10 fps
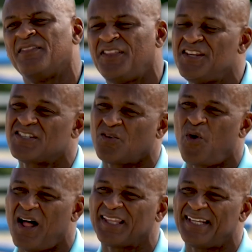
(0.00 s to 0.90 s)
These
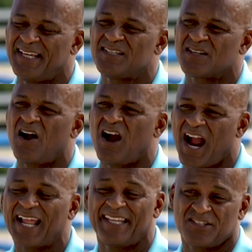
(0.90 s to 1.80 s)
qualities are
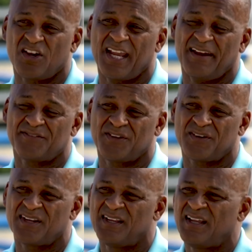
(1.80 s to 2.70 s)
highly sought after
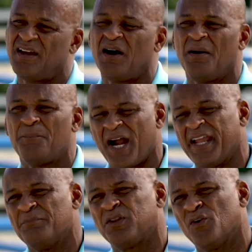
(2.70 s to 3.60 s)
by
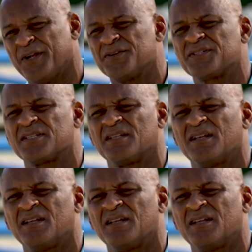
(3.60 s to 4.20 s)
employers.